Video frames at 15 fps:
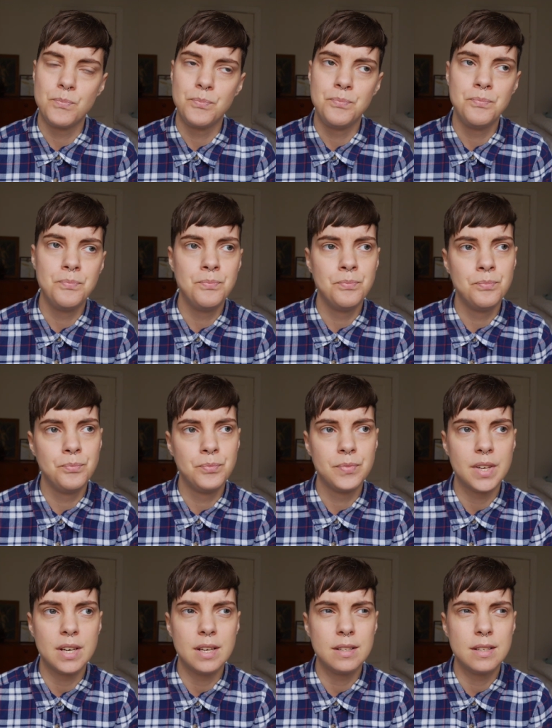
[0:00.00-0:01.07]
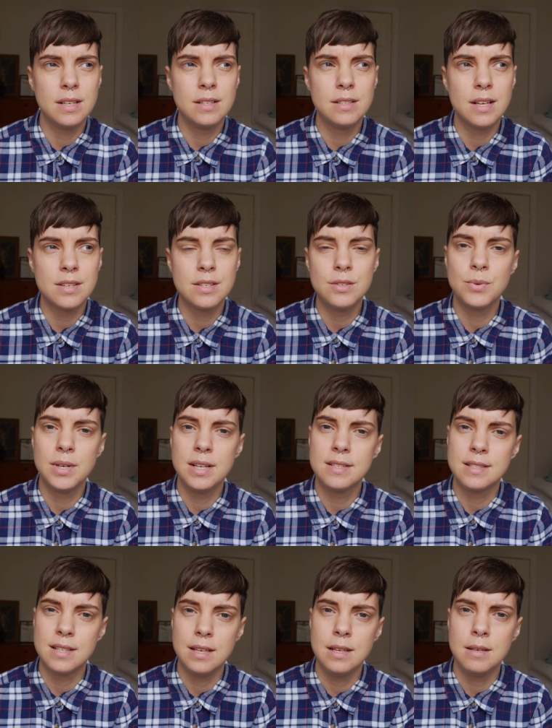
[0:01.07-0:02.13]
mm, it, it doesn't really
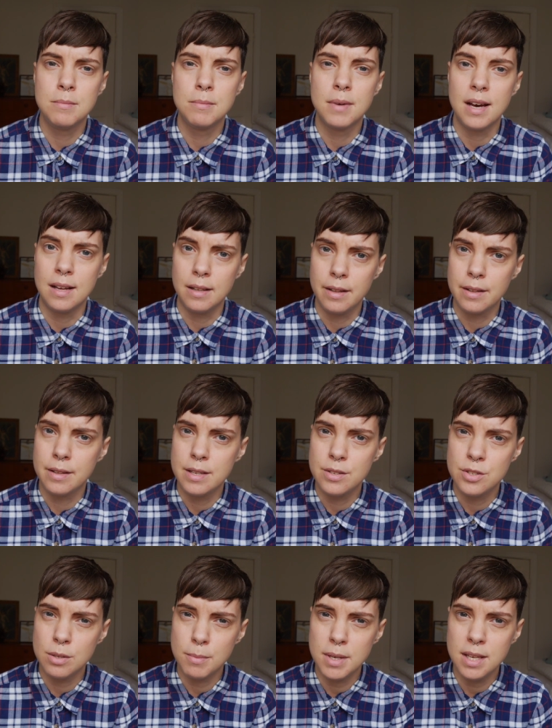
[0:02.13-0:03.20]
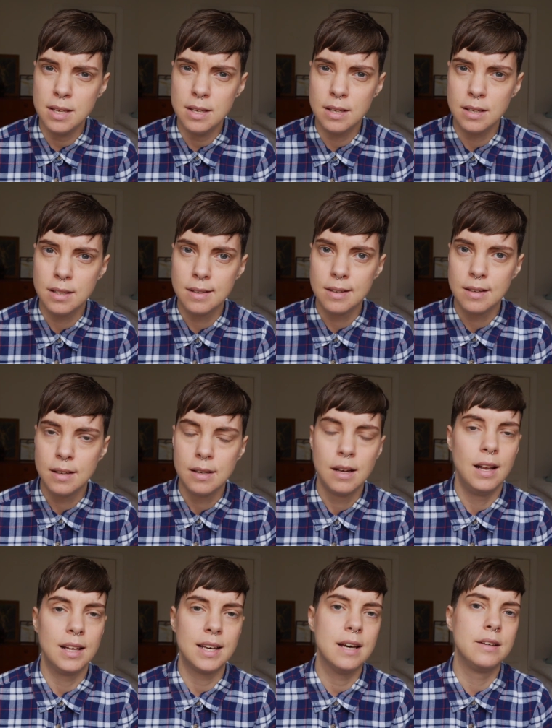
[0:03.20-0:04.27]
seem healthy to me.
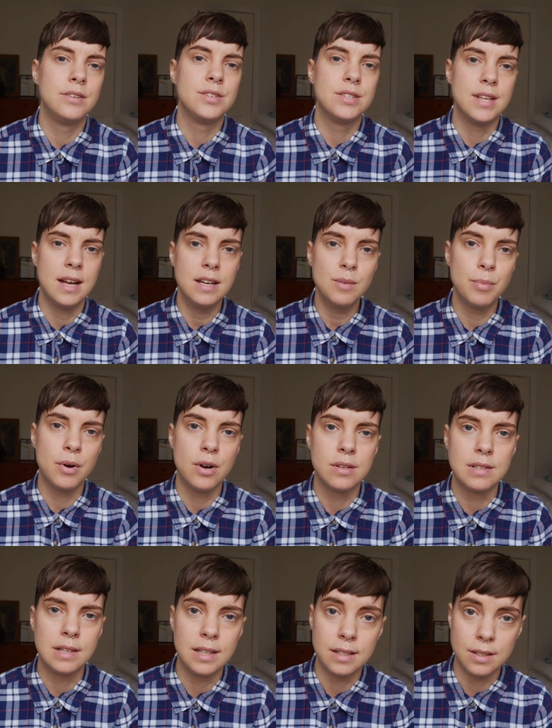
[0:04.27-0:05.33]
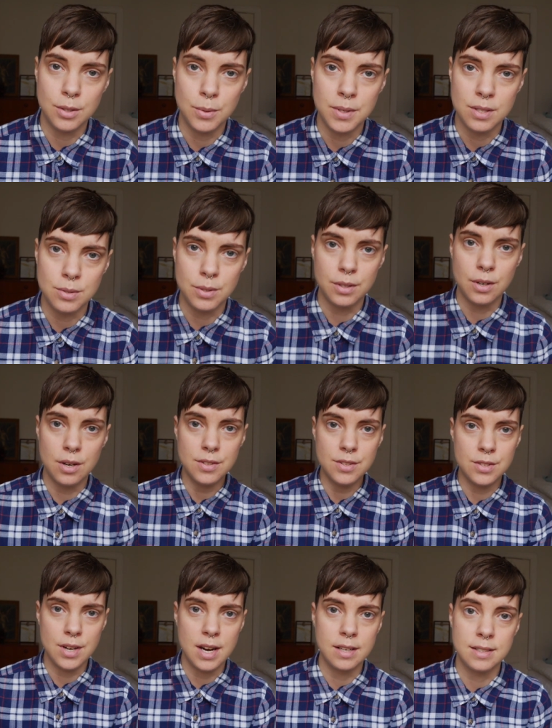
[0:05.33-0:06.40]
Like I understand the part like going to the
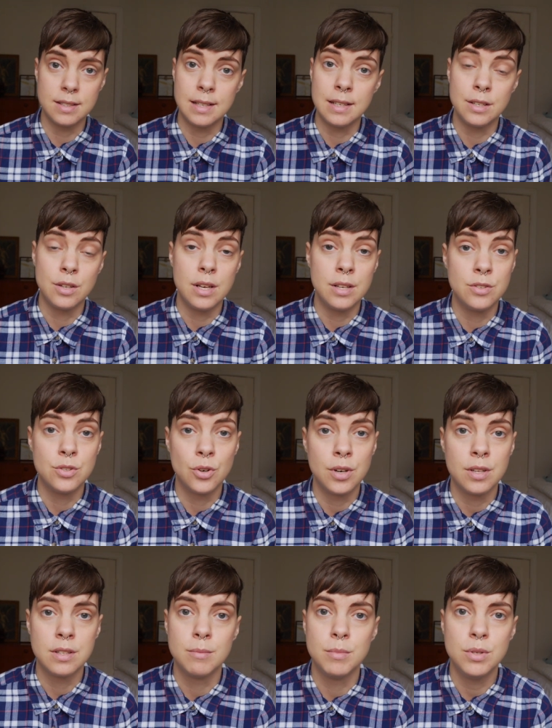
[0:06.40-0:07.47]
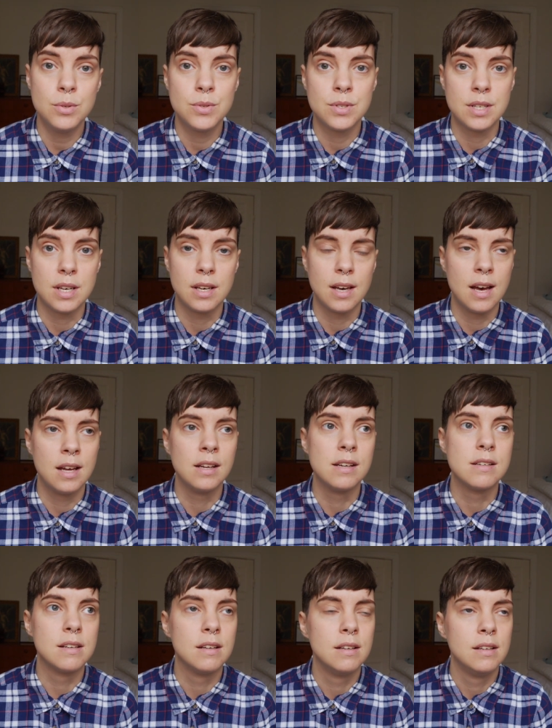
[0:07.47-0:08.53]
concert and enjoying the music and